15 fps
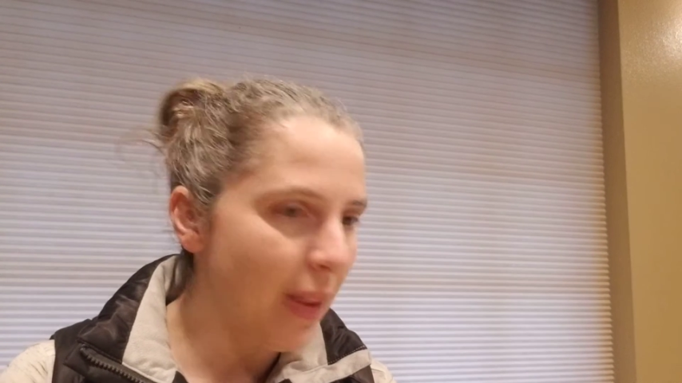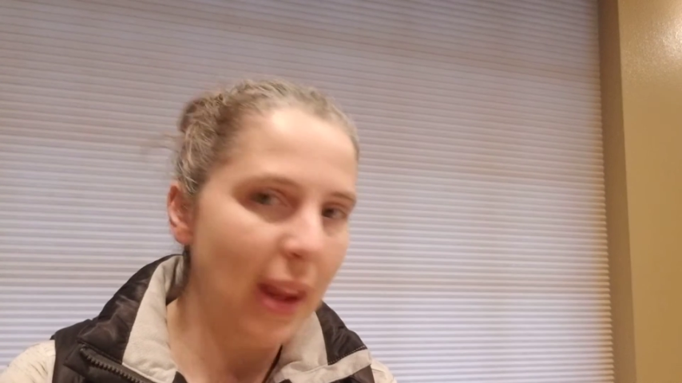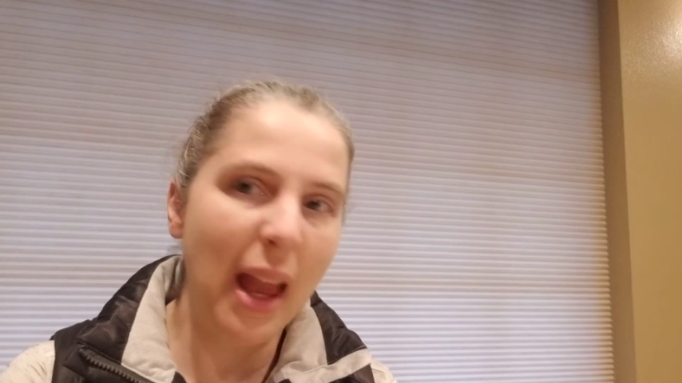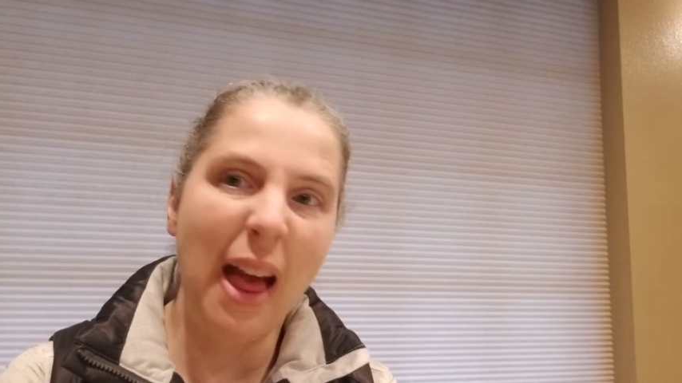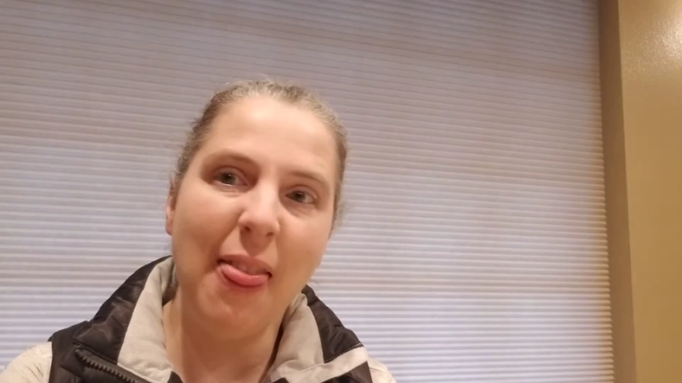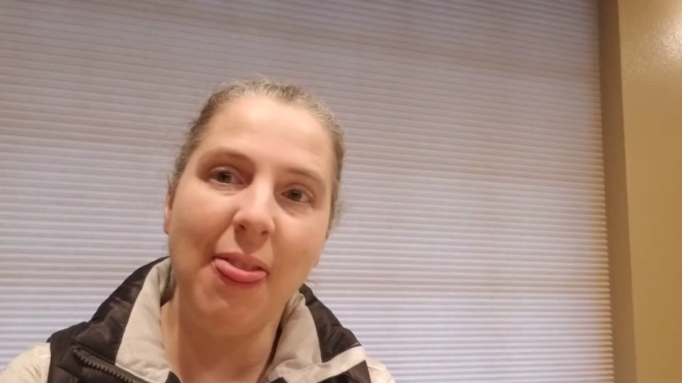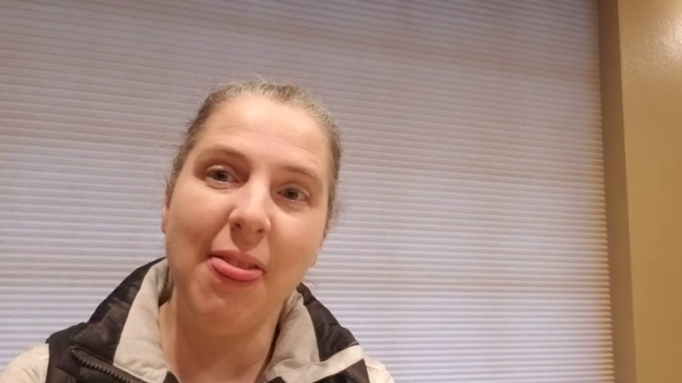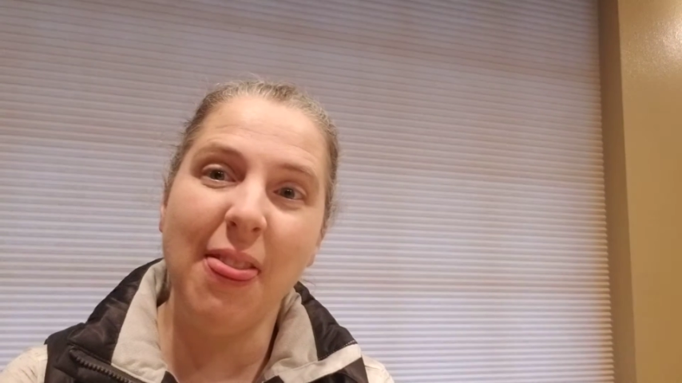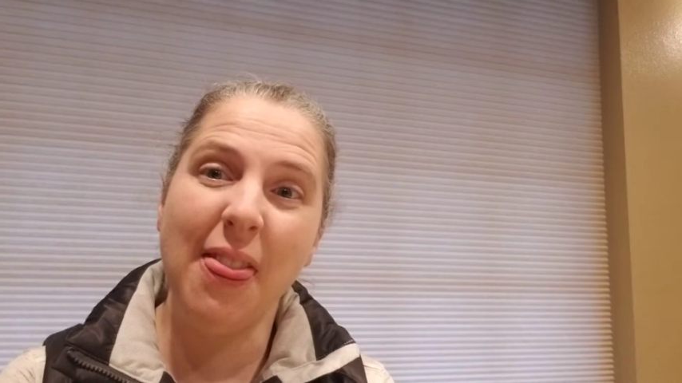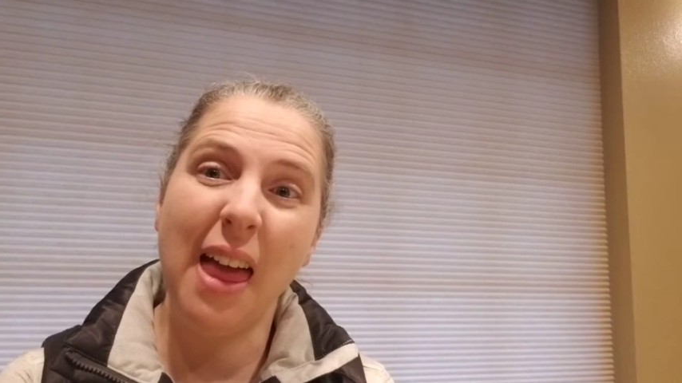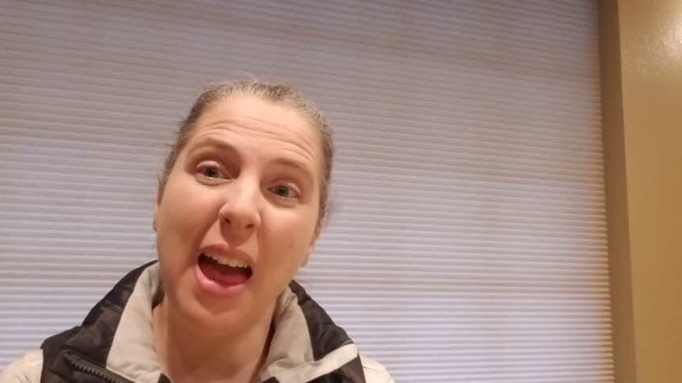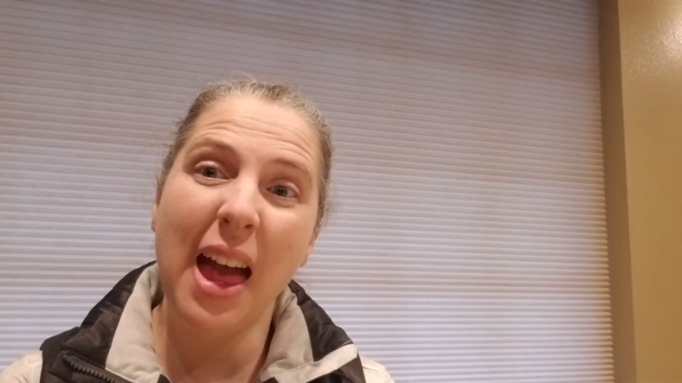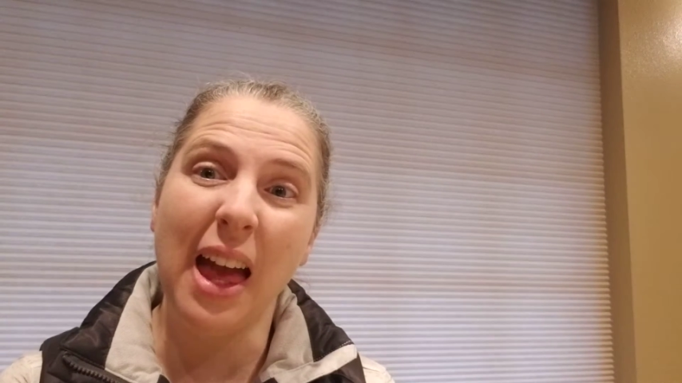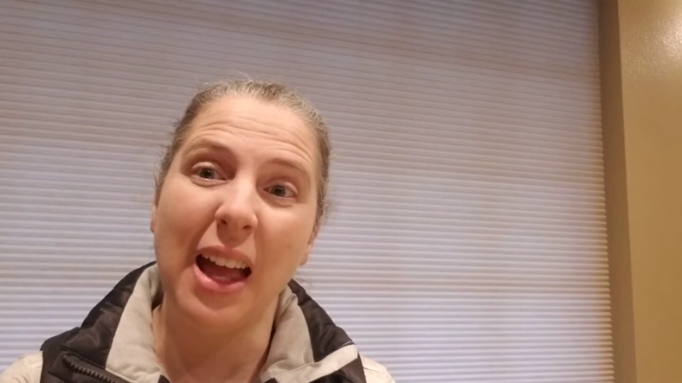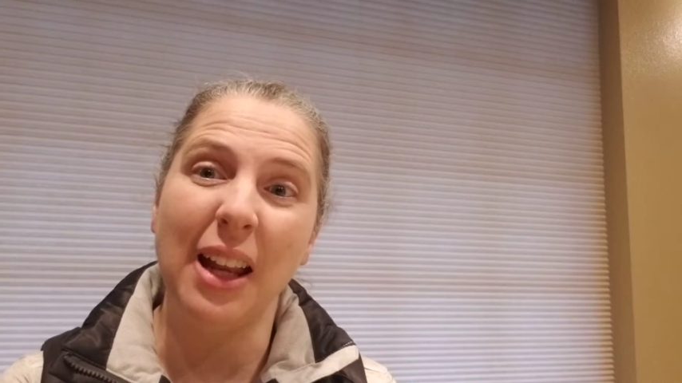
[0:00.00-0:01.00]
And
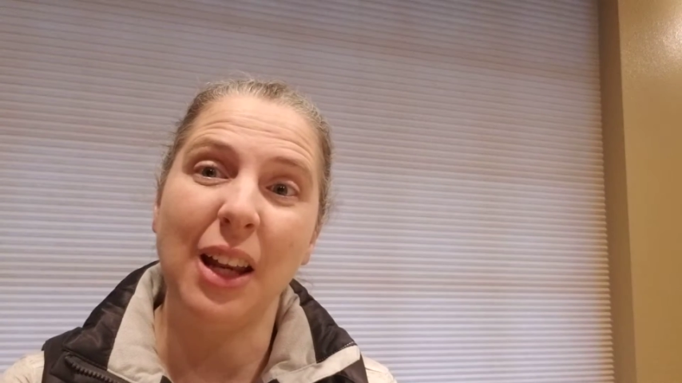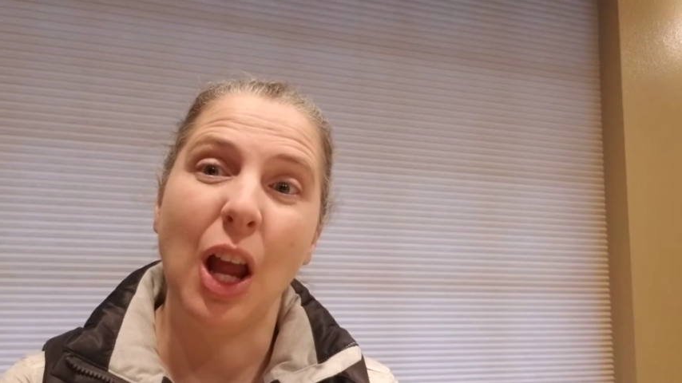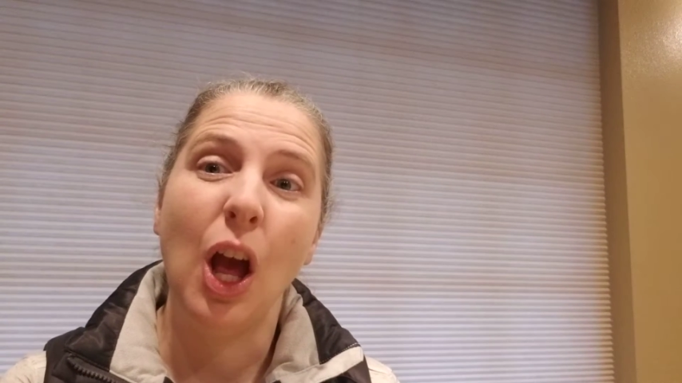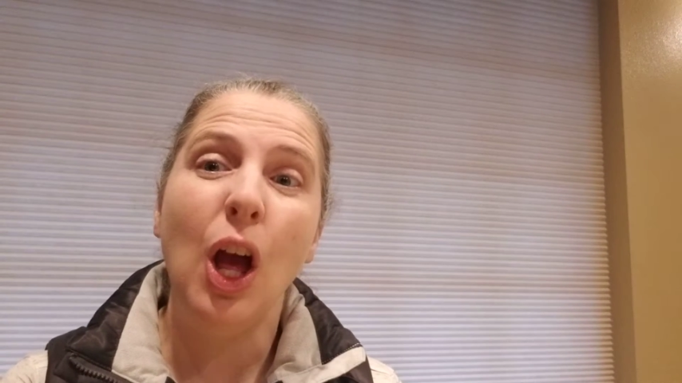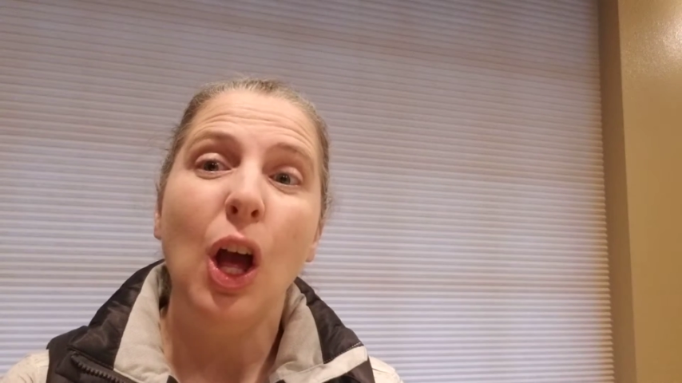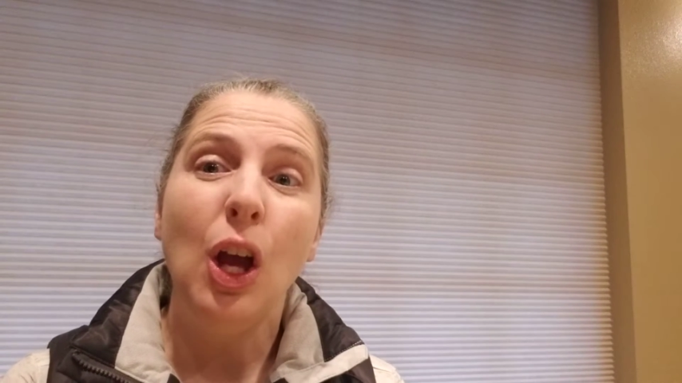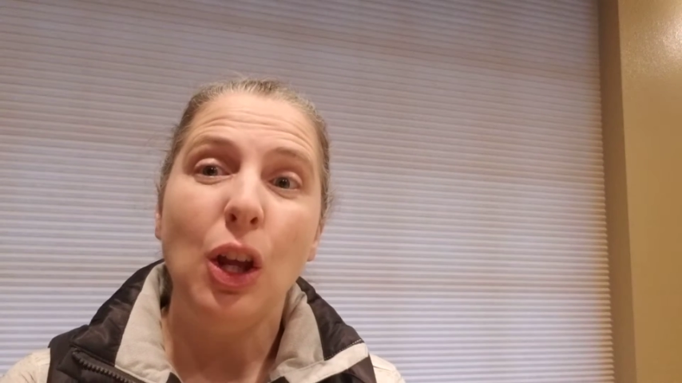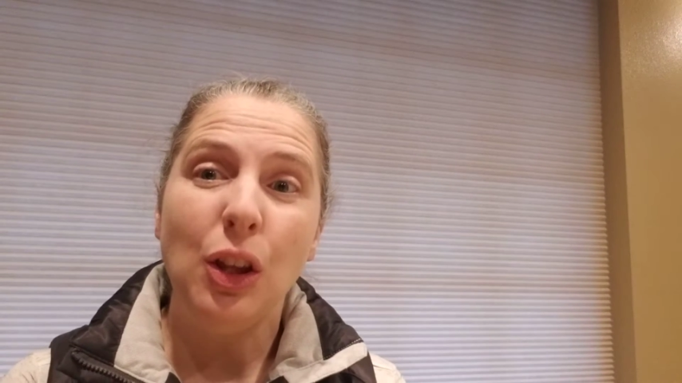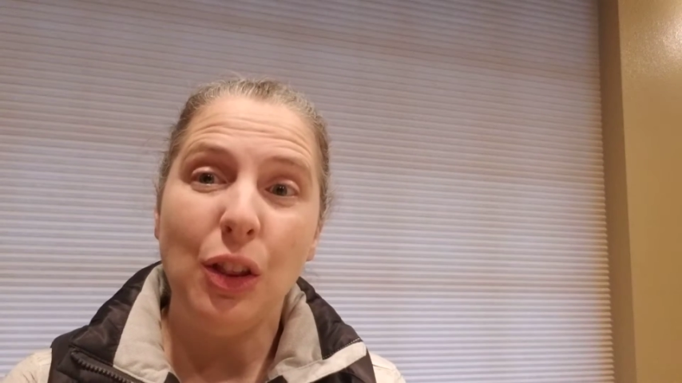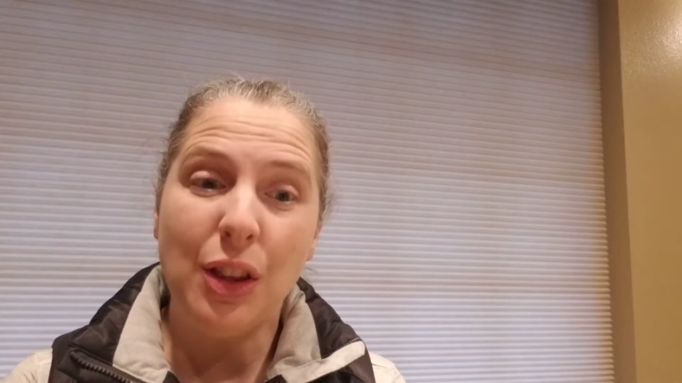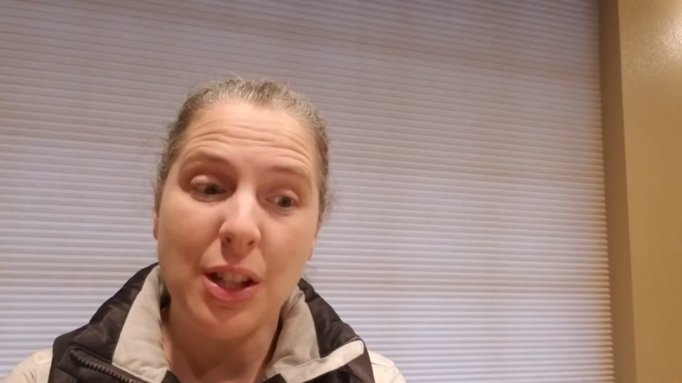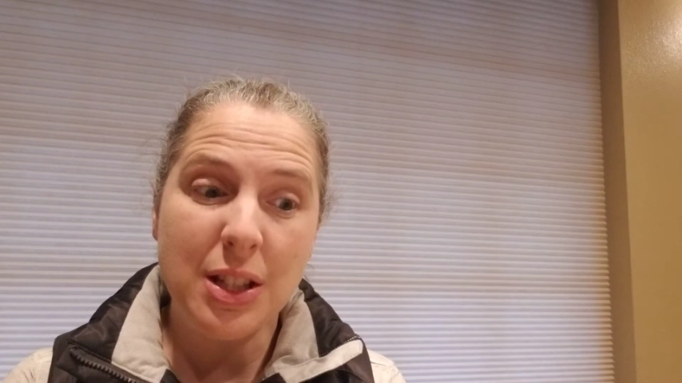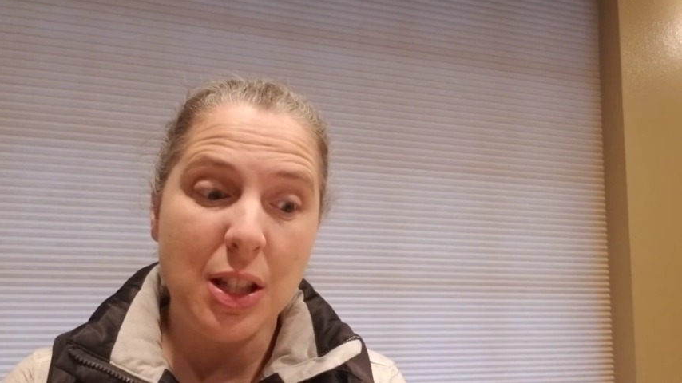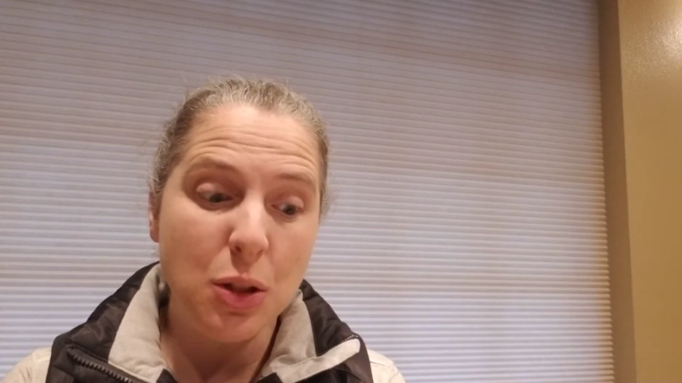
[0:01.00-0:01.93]
then this